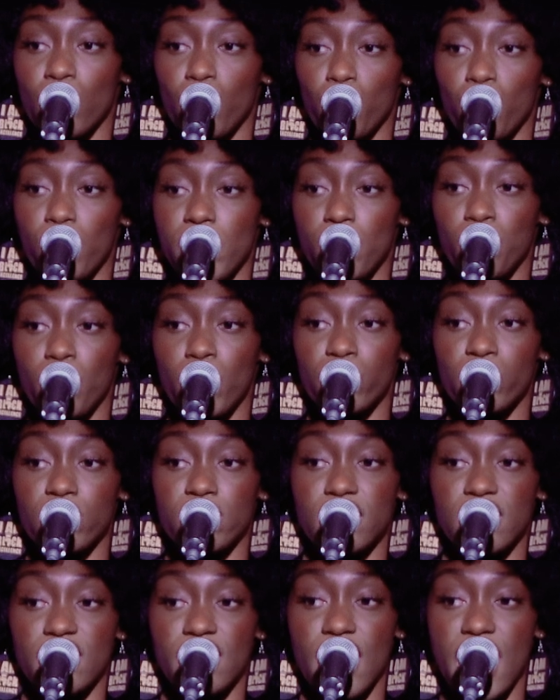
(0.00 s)
We won't
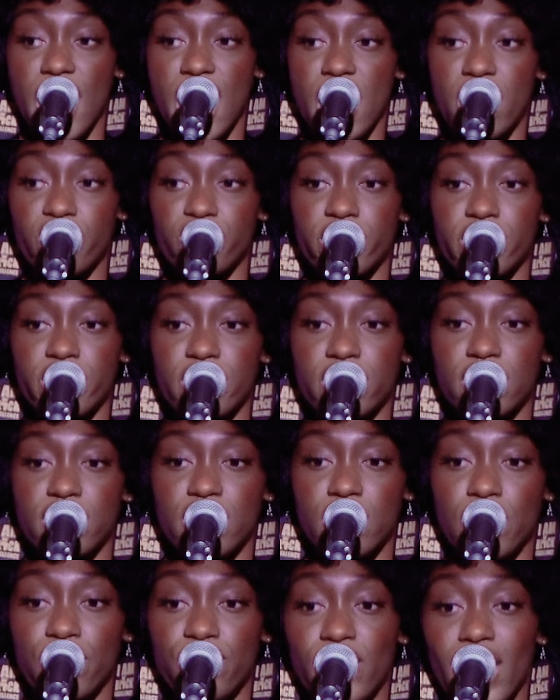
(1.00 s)
see errors
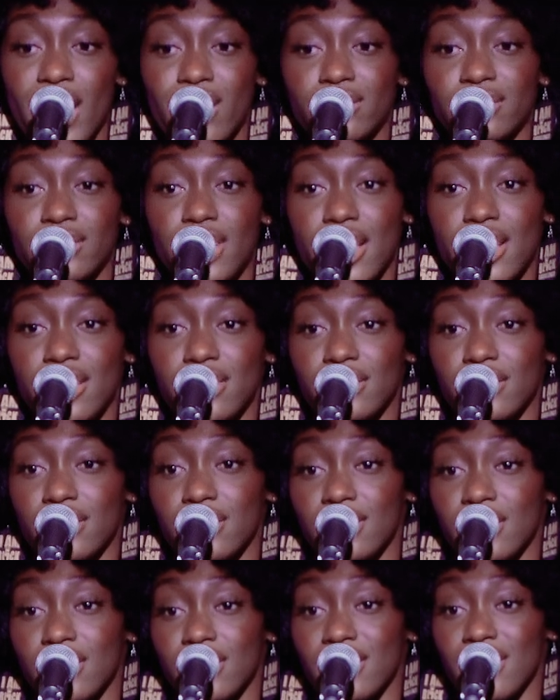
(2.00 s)
in the
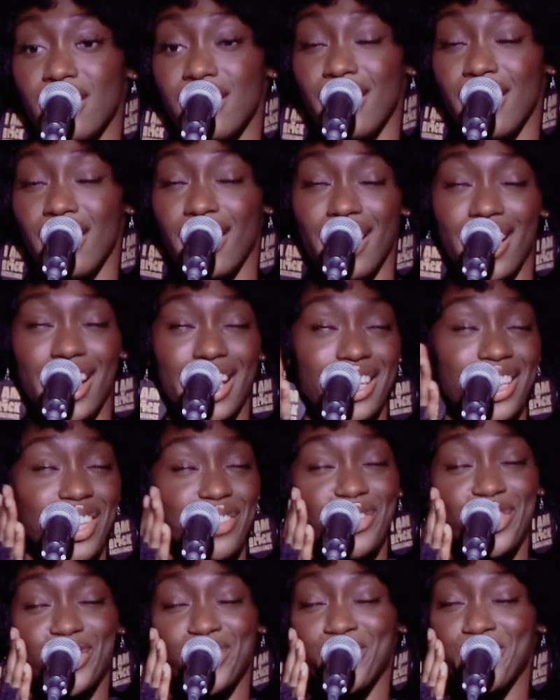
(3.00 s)
foundation, and I ain't
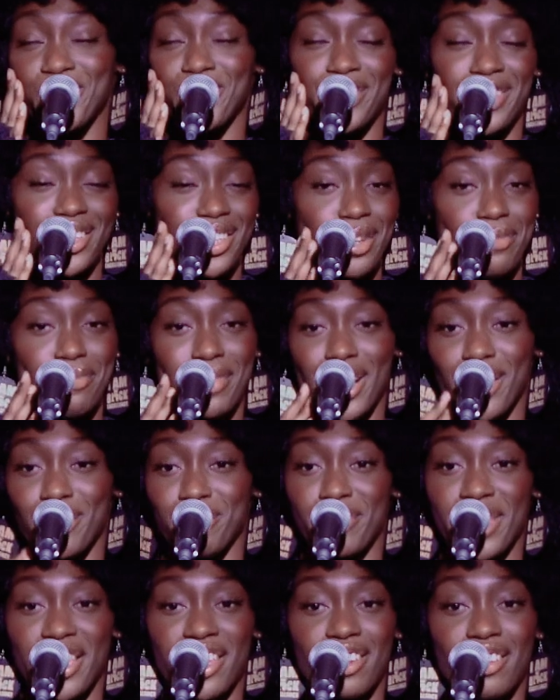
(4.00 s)
even talking about
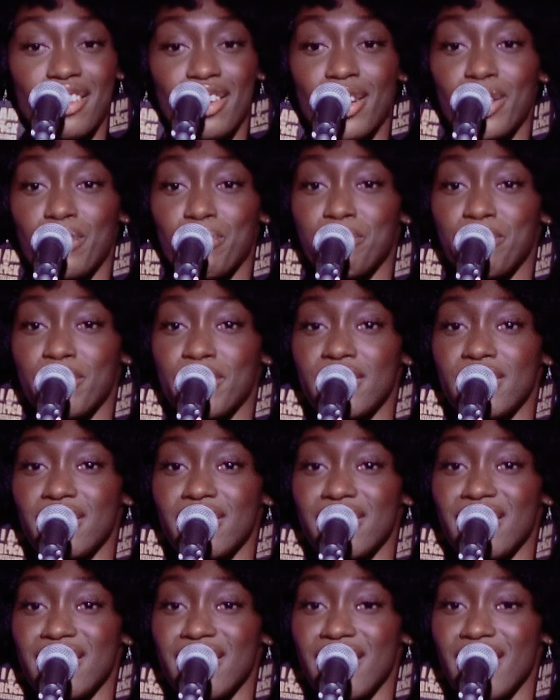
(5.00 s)
makeup.
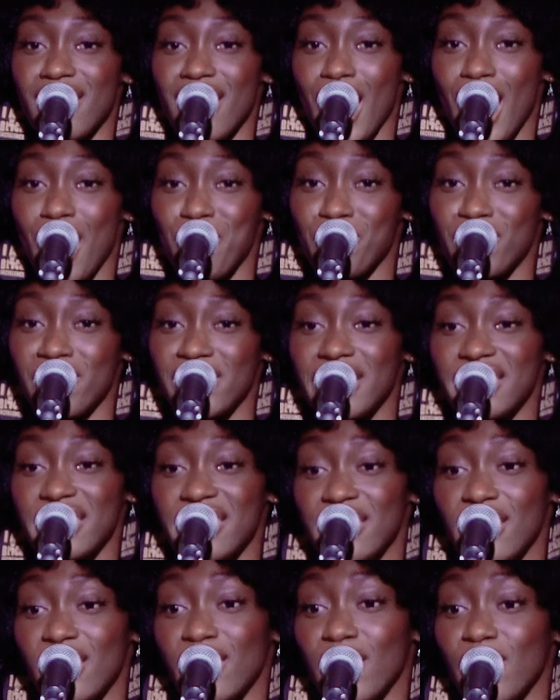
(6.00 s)
I'm gonna
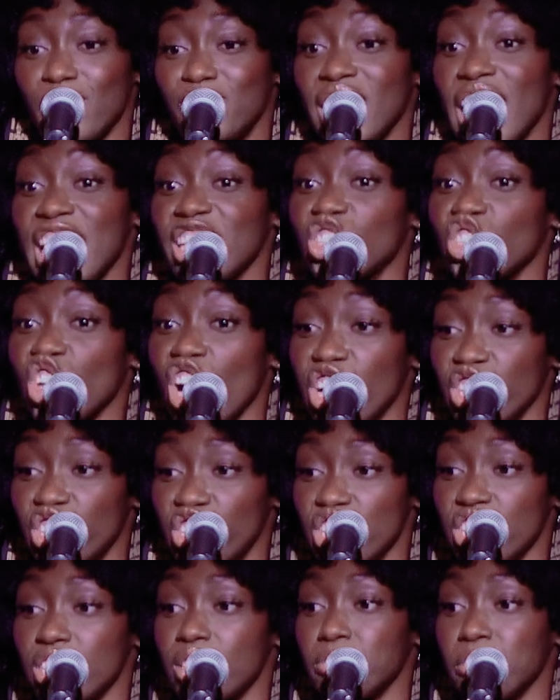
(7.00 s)
need a love that
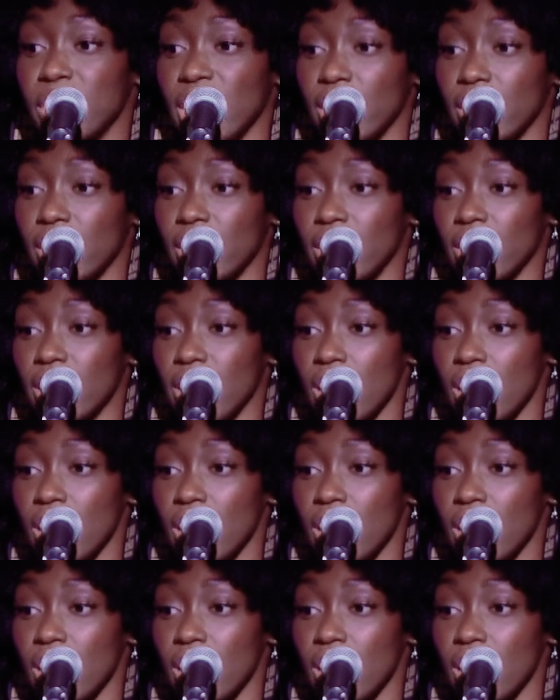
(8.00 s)
touches me.